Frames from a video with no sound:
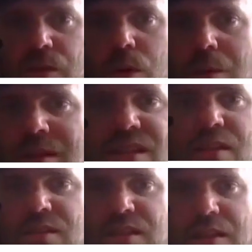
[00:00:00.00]
for one of my
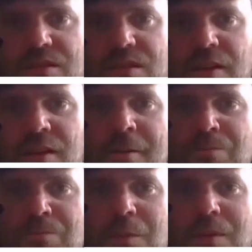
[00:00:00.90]
sales teams
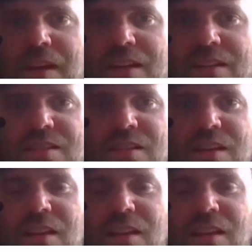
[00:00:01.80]
because